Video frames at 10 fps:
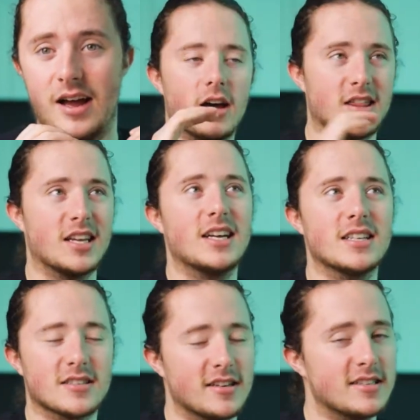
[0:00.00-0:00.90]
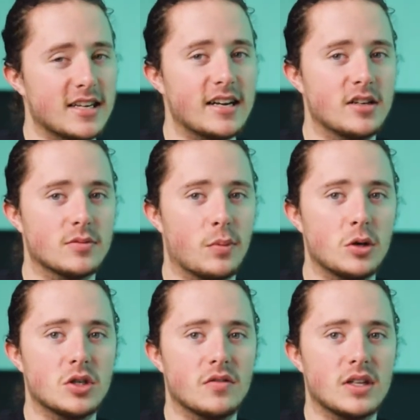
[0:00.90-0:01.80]
I think it's going to take us
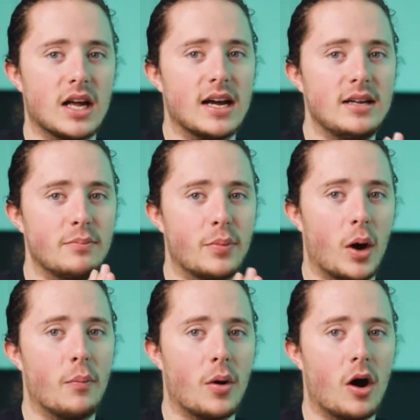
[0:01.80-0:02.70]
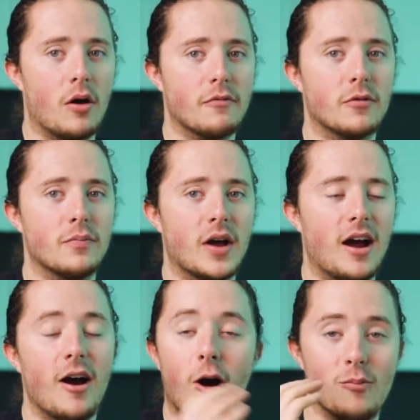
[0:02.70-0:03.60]
most of the day, but apart from
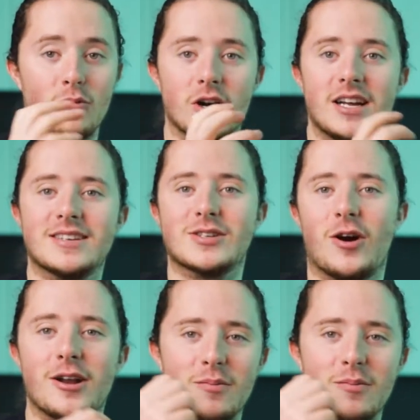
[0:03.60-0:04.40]
that, I'm really excited.